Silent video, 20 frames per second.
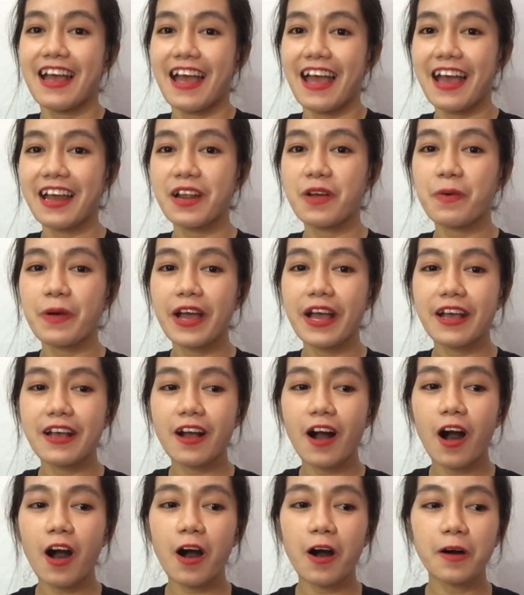
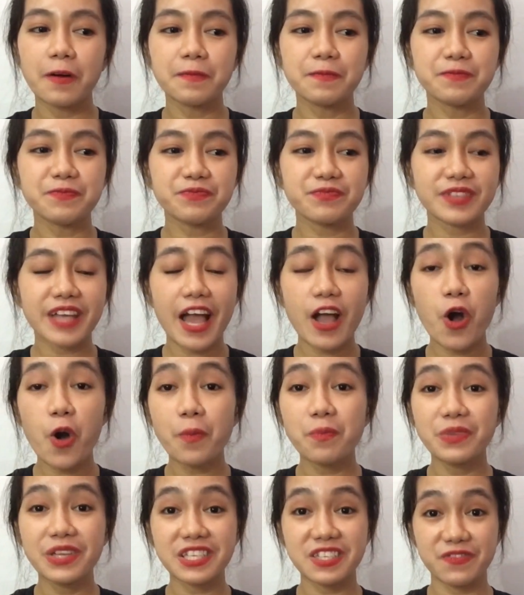Anyway, I
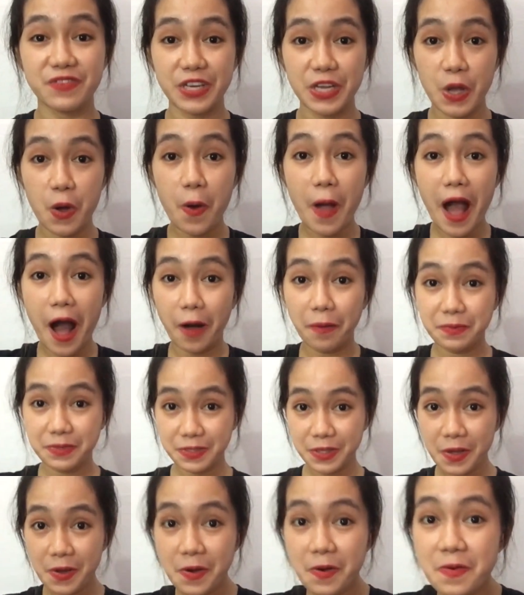hope this video
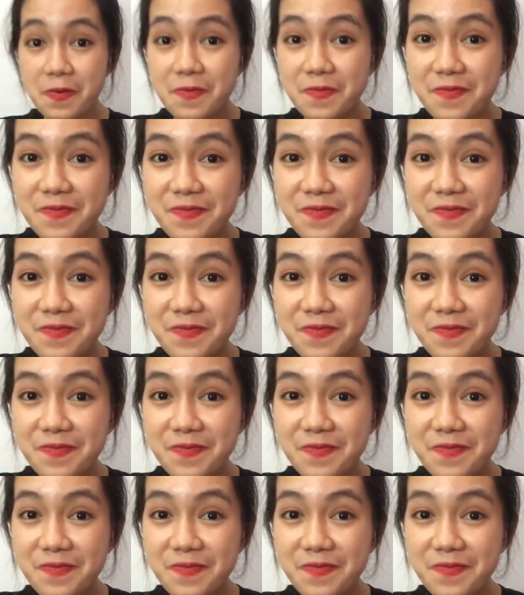helps you.